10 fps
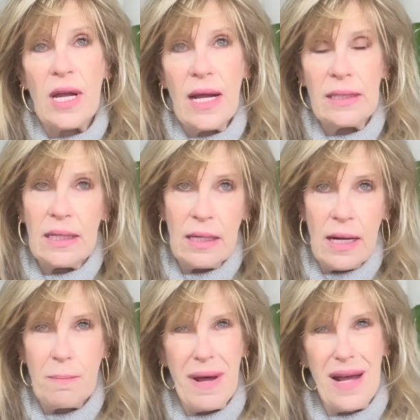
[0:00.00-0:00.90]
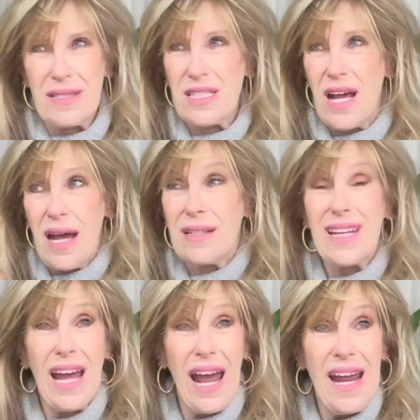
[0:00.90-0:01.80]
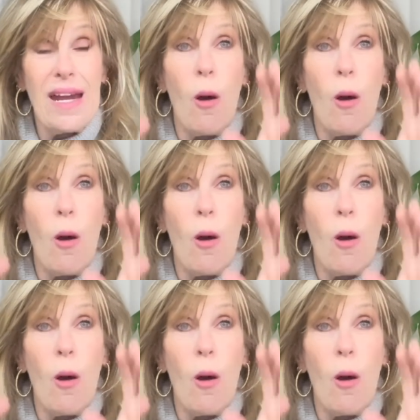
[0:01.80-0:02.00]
and Lilibet, and Kate.